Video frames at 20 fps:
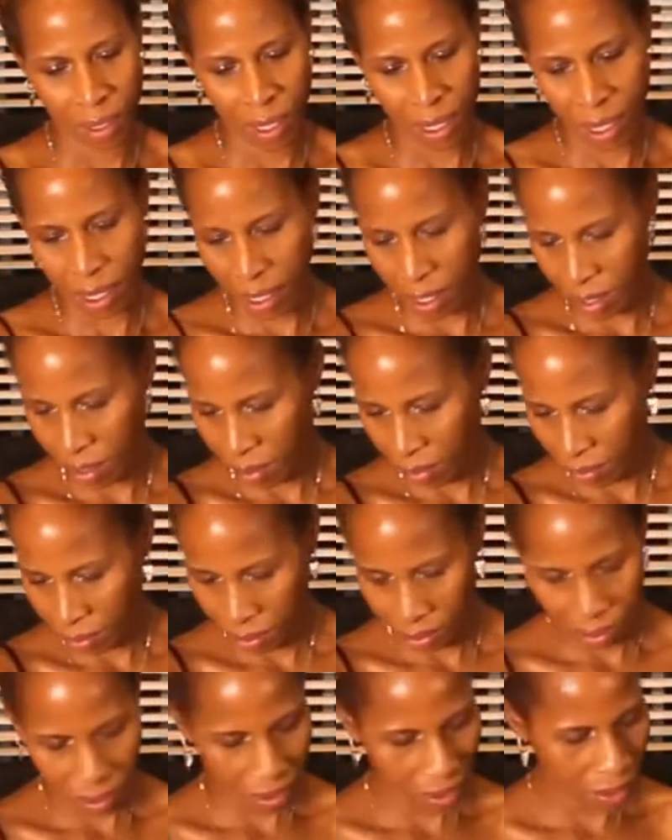Okay,
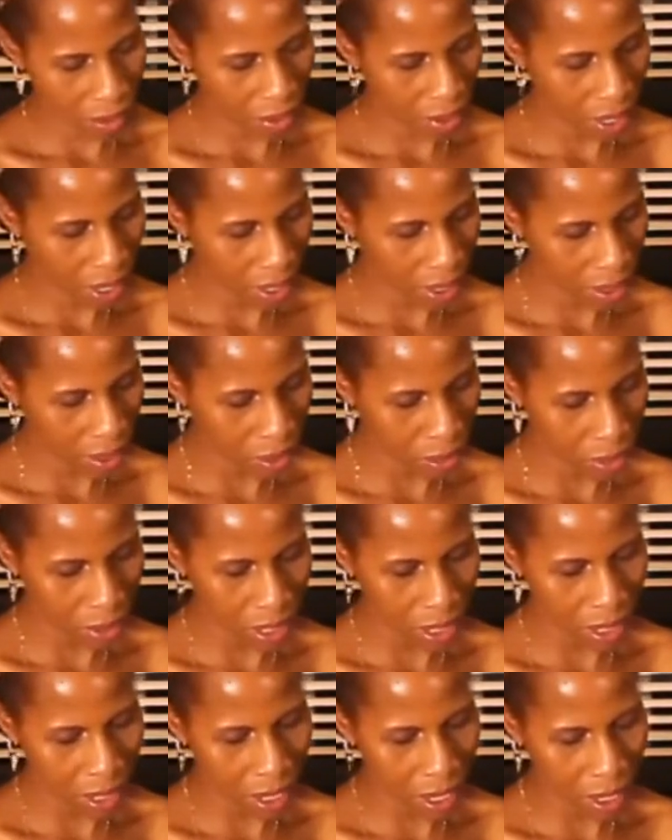so that is what
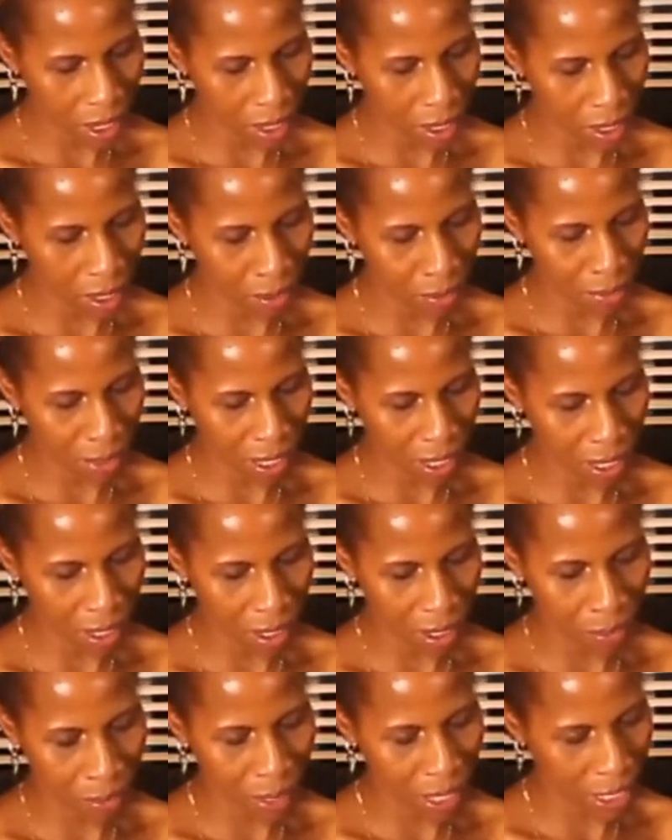I got in
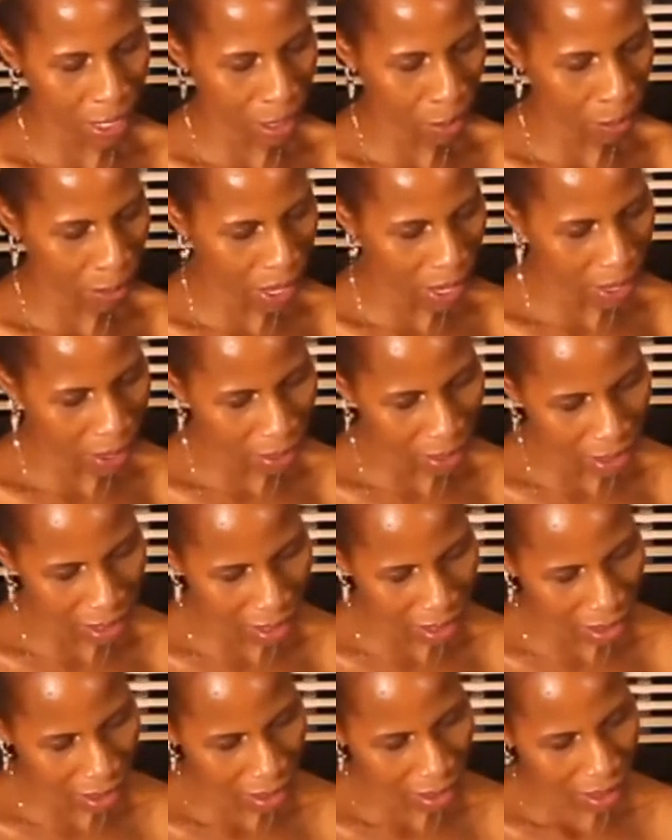my base box,
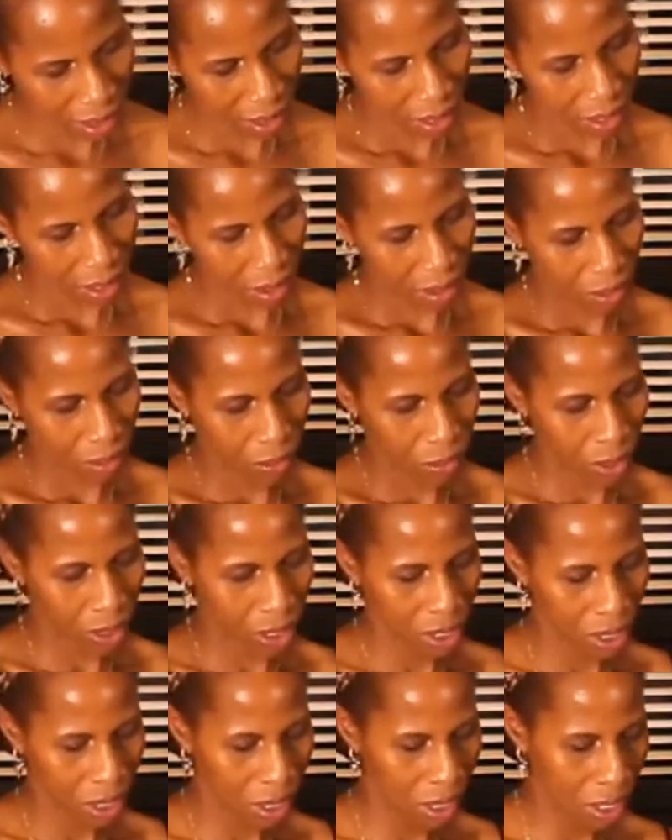
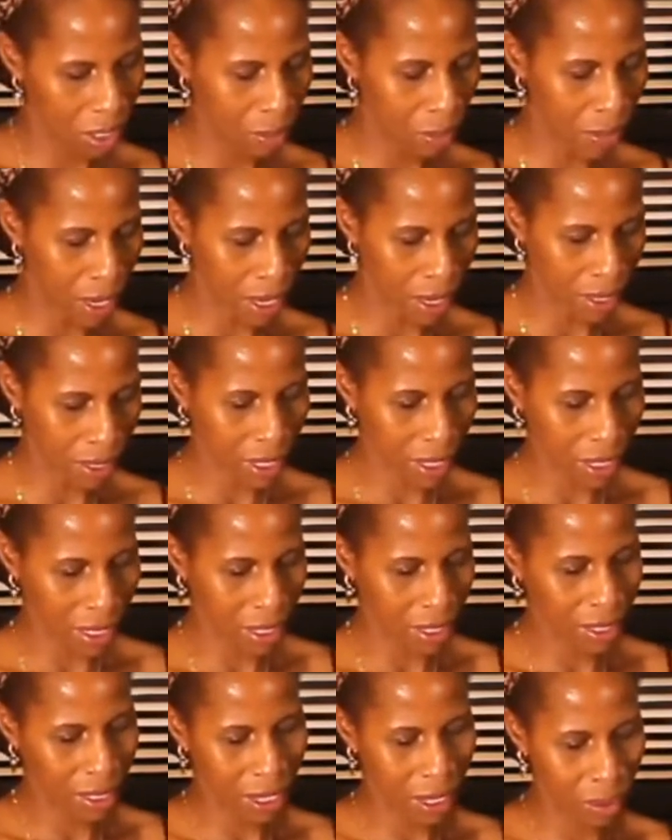which this box, like I
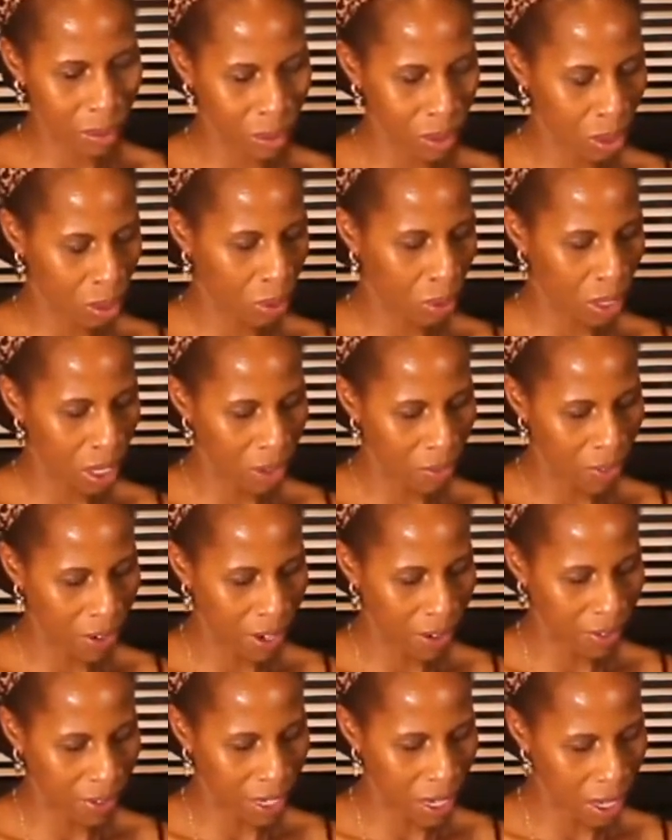said, was
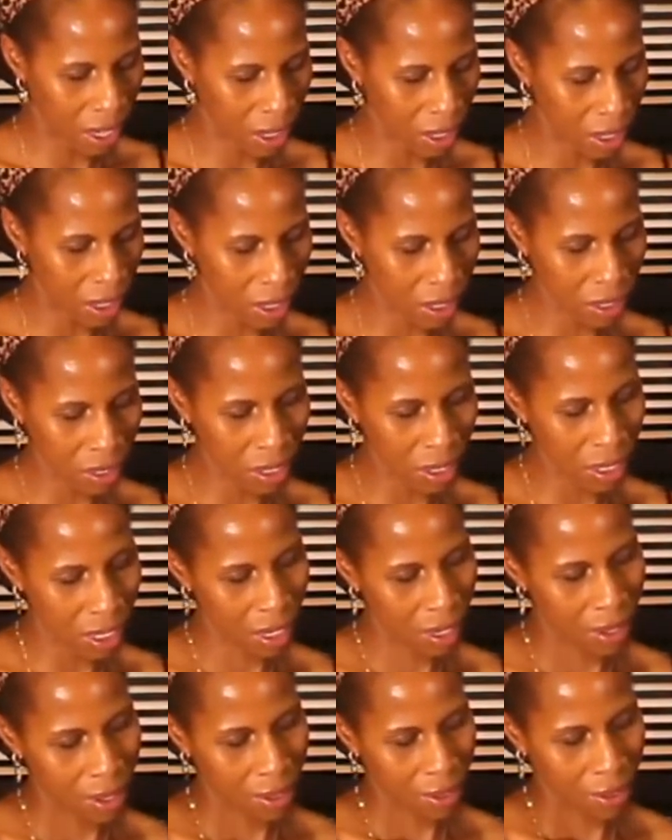$25.
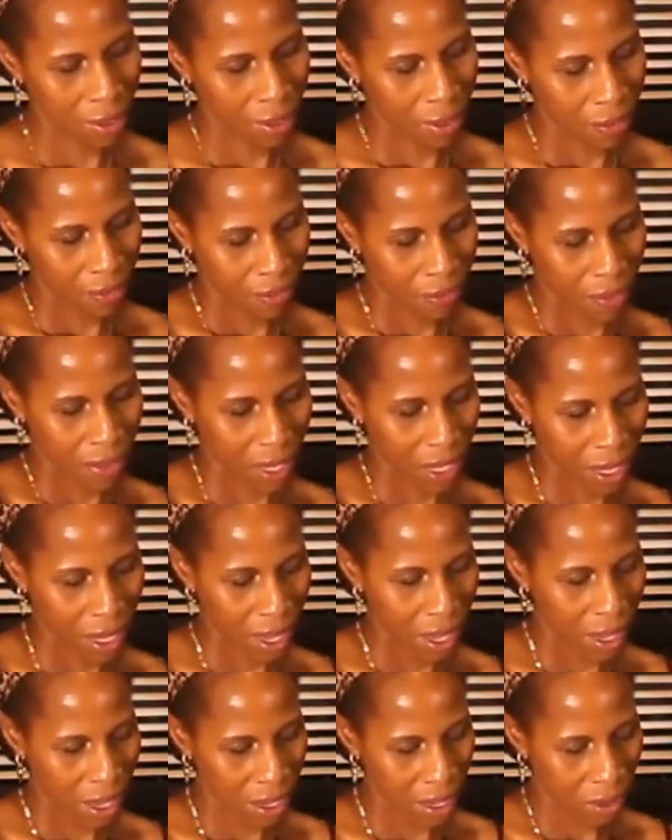
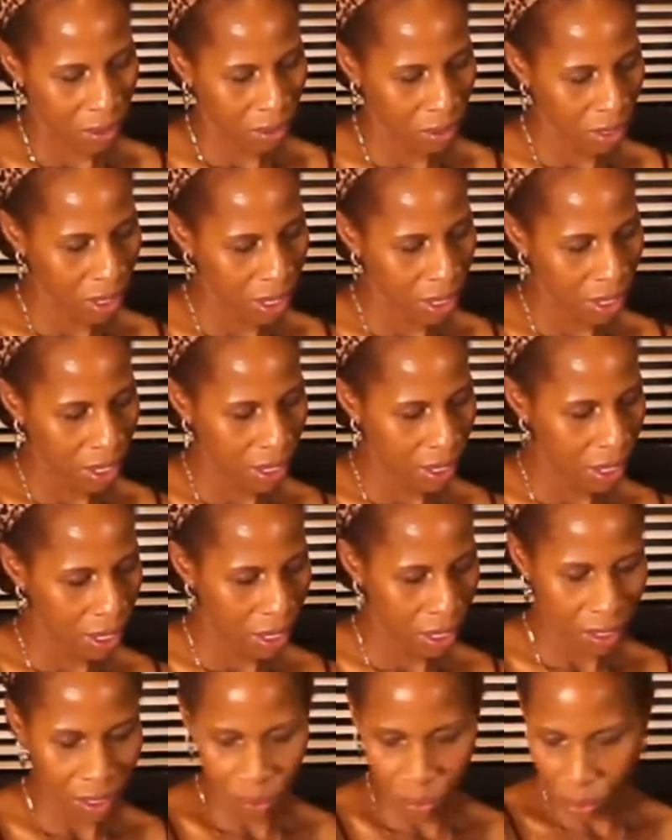I only think that
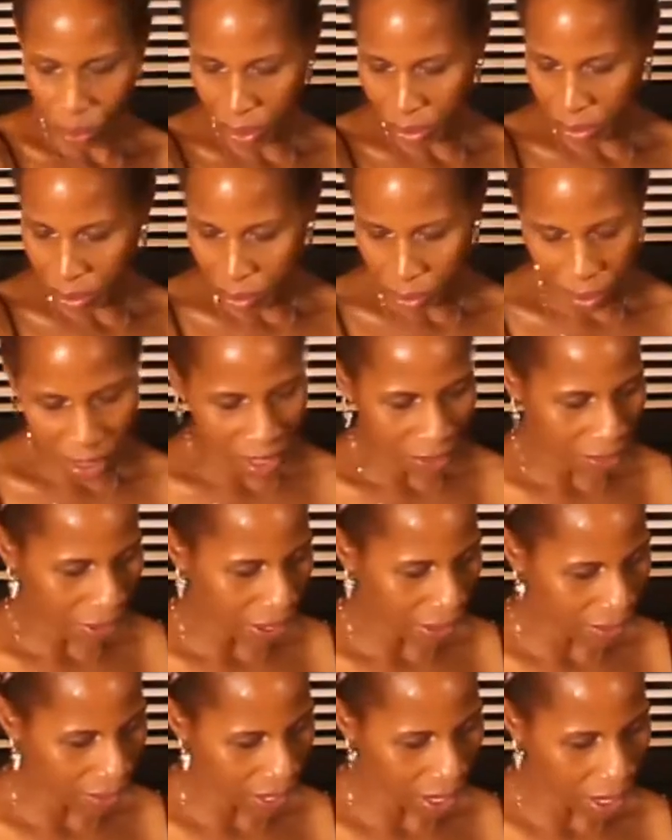it's worth
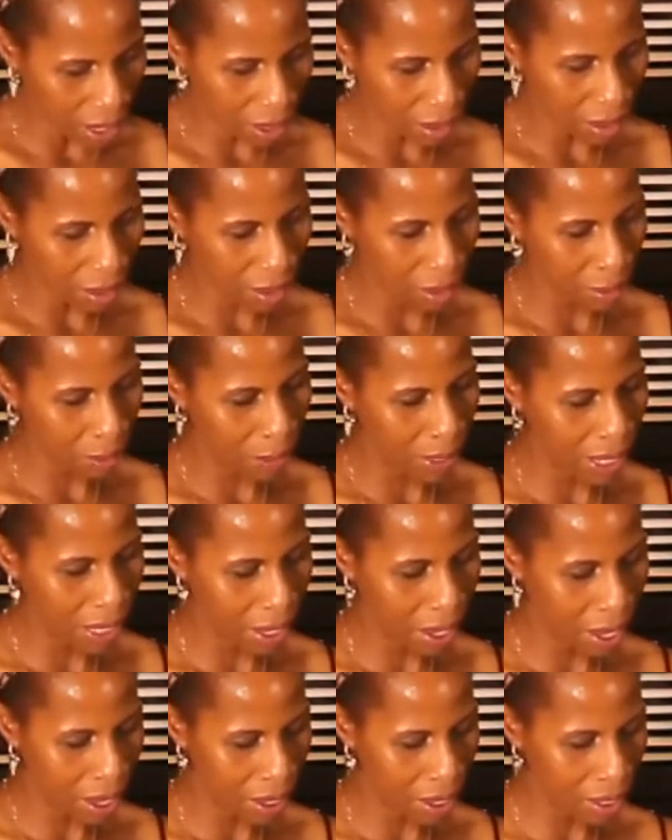$25
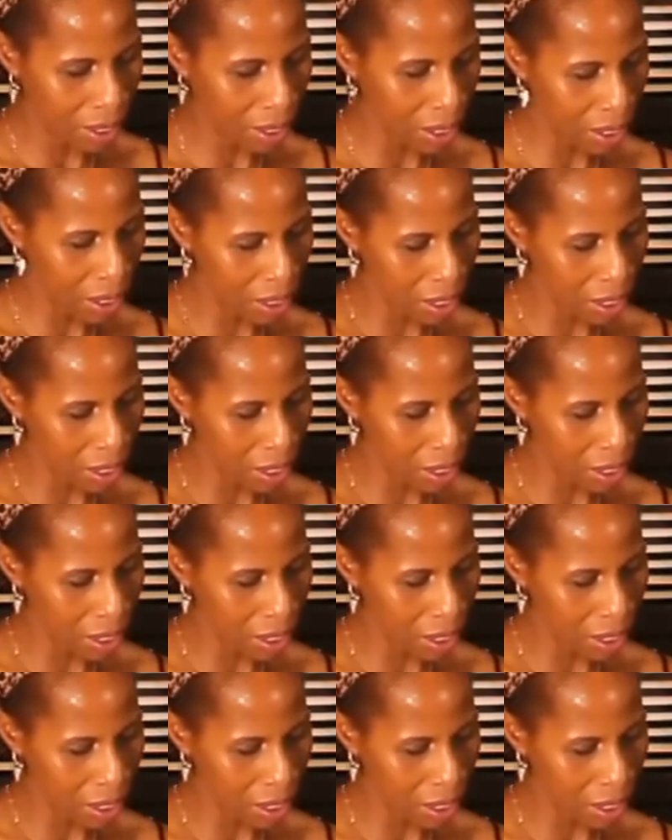because